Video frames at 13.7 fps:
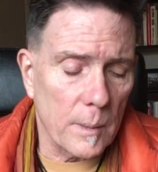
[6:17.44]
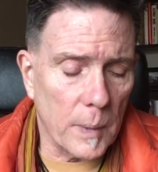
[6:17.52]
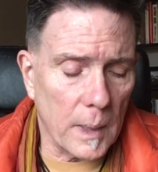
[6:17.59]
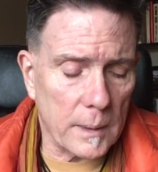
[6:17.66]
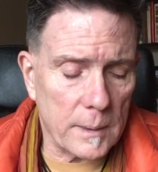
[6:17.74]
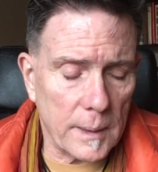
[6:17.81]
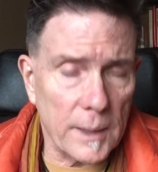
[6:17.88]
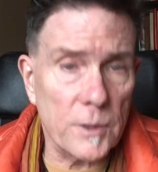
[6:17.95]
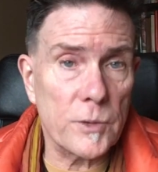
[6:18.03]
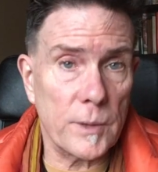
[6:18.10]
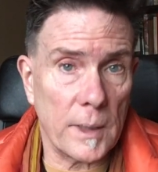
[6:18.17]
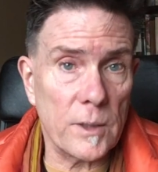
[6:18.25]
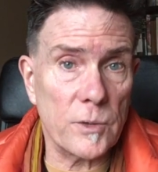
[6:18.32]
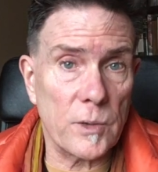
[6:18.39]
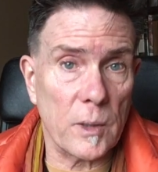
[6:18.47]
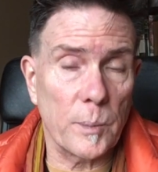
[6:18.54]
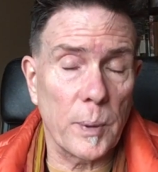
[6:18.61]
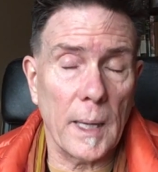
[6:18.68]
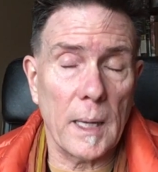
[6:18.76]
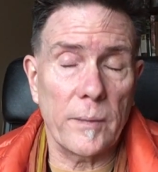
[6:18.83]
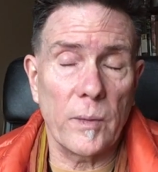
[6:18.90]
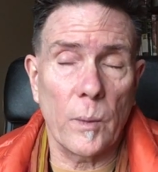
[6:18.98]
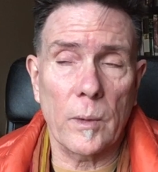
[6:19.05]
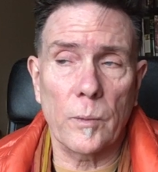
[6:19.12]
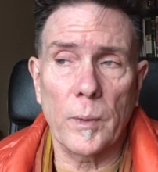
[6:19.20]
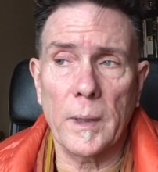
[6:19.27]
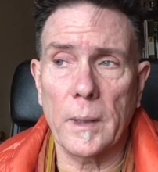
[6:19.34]
but an interesting play if you
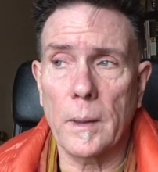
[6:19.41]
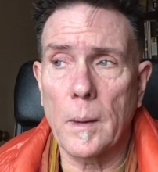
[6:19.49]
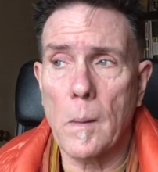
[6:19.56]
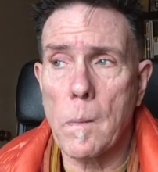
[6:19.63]
want to read it.